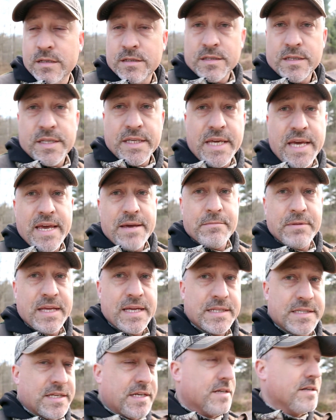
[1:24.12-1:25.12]
to the game
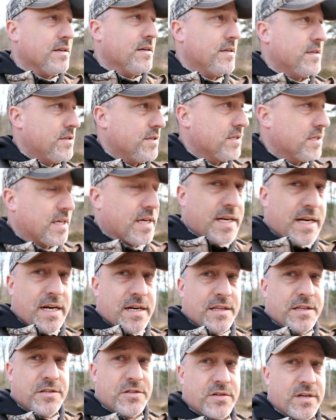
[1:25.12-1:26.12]
lands here. Just got
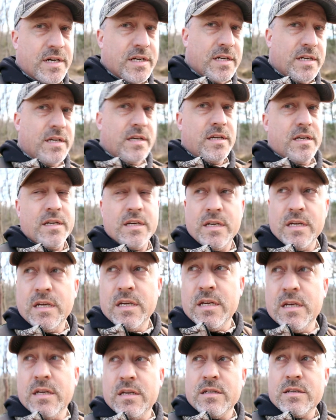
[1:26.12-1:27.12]
out of the truck,
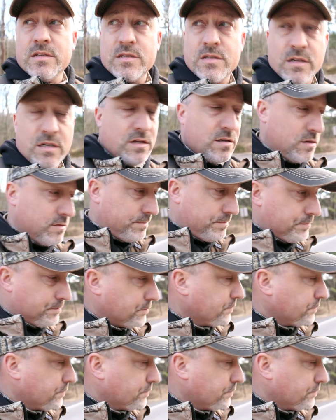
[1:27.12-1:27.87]
so